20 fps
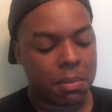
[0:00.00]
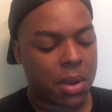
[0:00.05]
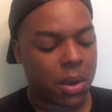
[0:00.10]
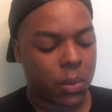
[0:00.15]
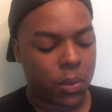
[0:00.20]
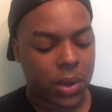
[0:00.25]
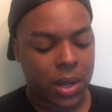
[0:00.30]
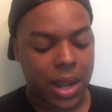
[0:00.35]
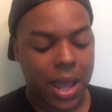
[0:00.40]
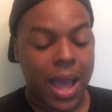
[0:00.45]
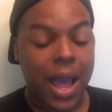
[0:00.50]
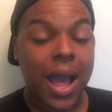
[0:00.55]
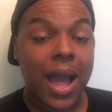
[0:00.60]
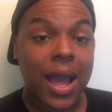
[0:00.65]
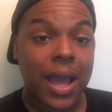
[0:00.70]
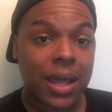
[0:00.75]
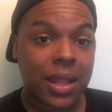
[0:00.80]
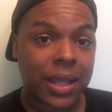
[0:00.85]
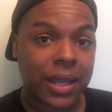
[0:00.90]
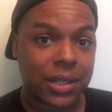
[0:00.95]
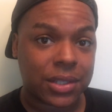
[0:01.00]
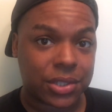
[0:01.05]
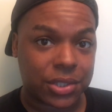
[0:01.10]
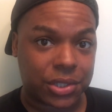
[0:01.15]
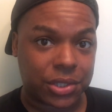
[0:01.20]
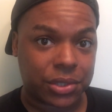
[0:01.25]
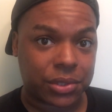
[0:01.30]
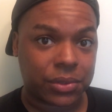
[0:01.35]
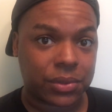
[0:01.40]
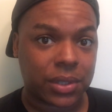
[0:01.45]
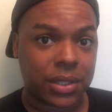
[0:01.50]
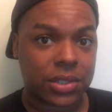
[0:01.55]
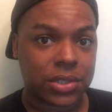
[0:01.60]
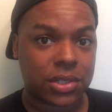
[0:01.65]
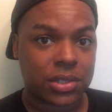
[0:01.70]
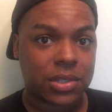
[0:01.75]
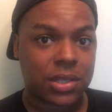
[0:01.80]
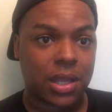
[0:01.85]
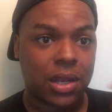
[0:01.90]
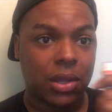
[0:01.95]
But what I like to do
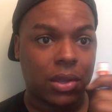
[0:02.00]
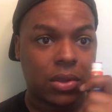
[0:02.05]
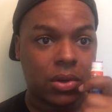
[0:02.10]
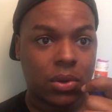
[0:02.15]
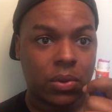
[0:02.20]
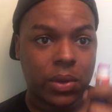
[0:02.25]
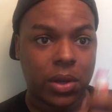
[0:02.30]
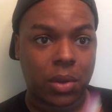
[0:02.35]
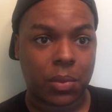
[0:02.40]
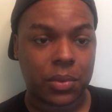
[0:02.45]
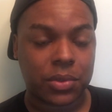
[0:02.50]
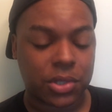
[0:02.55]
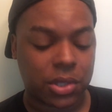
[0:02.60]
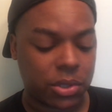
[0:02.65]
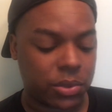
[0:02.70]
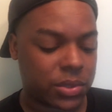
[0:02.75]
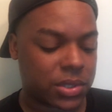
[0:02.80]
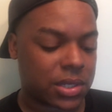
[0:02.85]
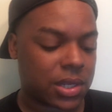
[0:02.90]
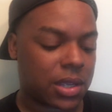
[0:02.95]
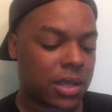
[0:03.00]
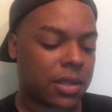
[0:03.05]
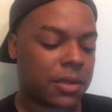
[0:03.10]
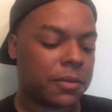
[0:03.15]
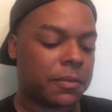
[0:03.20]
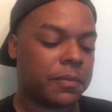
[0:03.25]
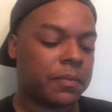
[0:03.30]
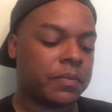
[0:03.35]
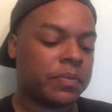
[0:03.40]
is just get a good old Elmer's glue stick,